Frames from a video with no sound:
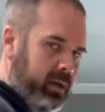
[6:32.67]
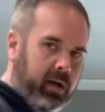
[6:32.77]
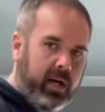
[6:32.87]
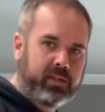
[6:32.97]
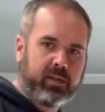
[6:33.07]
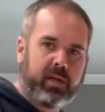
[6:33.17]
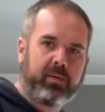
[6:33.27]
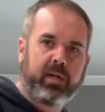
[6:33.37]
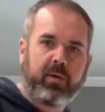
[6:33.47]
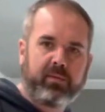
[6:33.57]
All right, so here
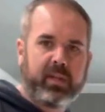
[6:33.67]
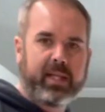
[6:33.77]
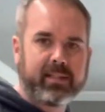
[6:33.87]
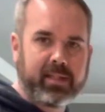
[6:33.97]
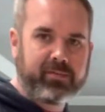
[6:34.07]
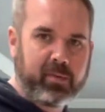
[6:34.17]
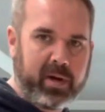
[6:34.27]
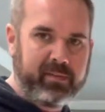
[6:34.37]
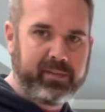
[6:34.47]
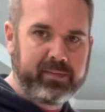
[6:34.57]
we go. We've let it sit for
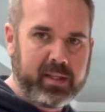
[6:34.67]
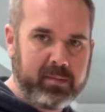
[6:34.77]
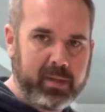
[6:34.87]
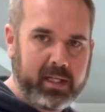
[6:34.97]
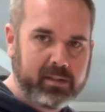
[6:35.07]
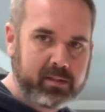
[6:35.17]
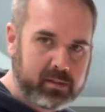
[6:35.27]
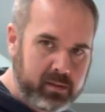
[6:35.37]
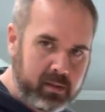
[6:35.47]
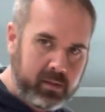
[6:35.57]
about 15
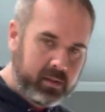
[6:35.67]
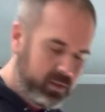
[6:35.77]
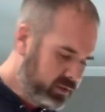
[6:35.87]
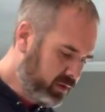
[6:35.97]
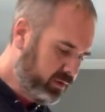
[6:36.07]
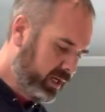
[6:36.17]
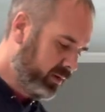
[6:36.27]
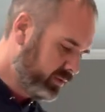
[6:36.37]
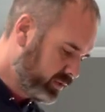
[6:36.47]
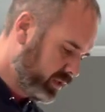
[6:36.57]
minutes. So
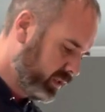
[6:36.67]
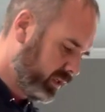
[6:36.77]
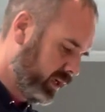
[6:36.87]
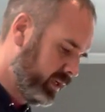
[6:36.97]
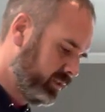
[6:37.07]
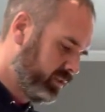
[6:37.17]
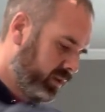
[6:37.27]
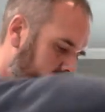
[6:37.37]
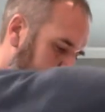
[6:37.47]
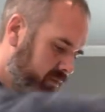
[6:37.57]
now we're just gonna cut
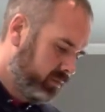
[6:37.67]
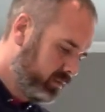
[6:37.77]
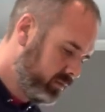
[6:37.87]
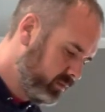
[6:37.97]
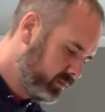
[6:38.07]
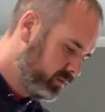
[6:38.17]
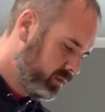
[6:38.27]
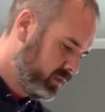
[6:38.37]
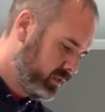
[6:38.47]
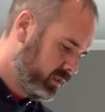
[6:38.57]
into it.
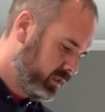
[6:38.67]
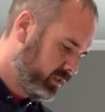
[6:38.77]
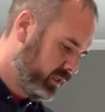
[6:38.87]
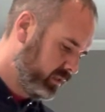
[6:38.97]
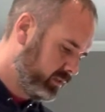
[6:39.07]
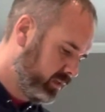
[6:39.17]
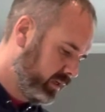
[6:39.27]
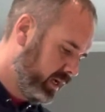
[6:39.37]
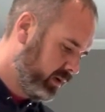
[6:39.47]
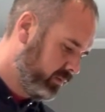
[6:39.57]
See how it
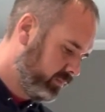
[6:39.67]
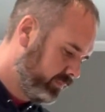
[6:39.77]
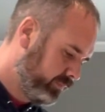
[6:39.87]
turned out.